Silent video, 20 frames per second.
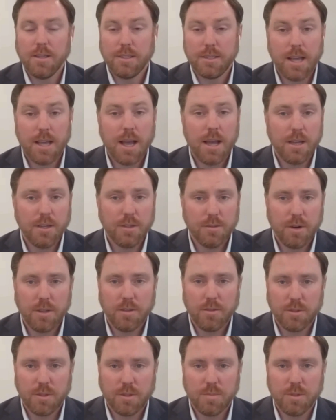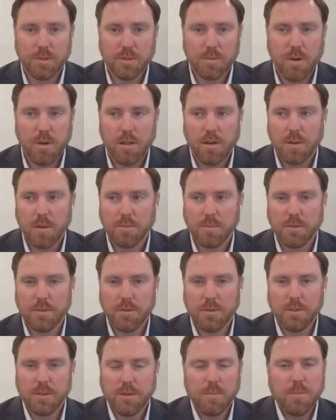size, right? There's some smaller
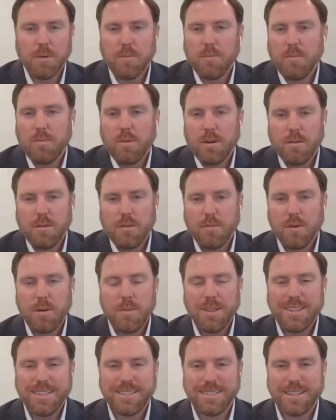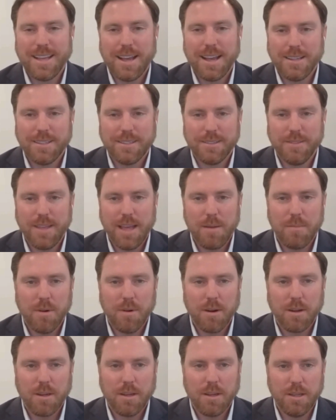opportunities there, but what about the size of that
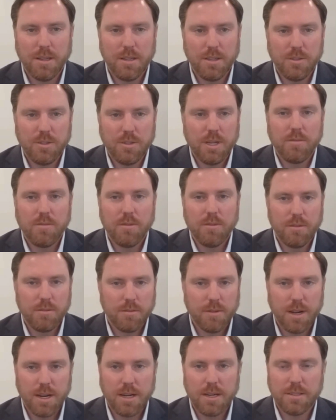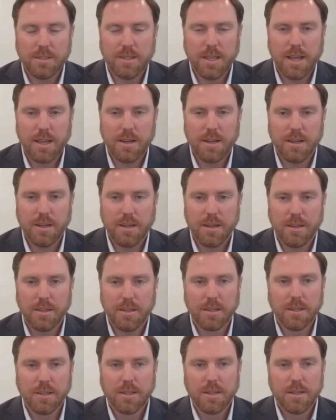market in general, right? Is
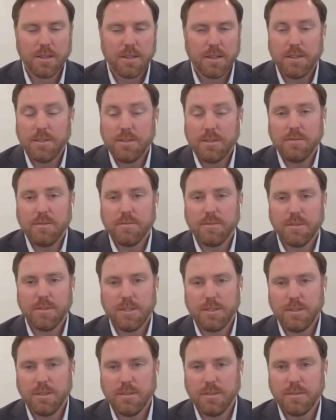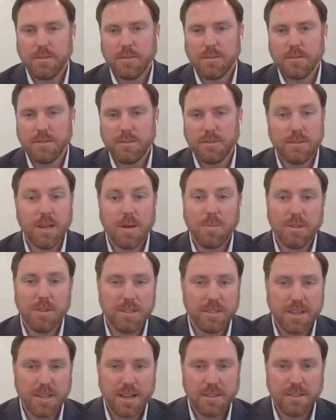it double
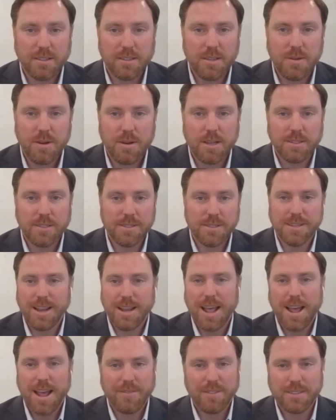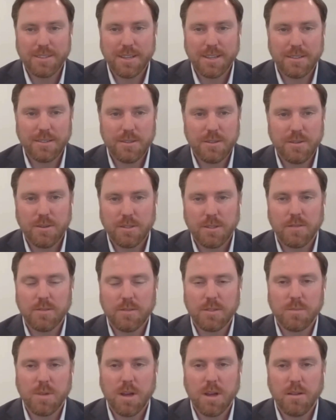the size of the US? Is it half the size of the US? Give
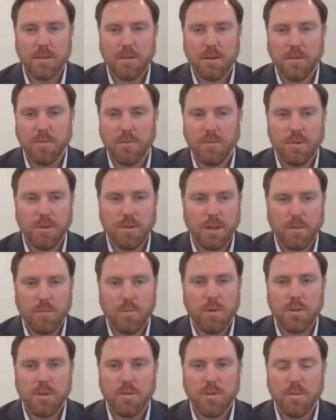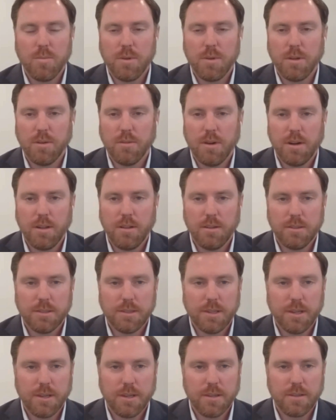us some color on like what European credit
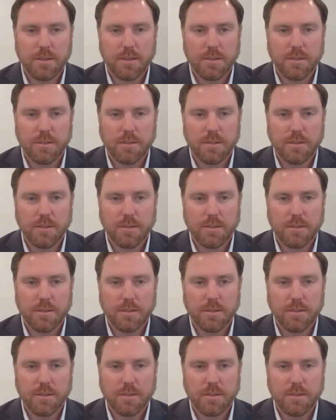looks like.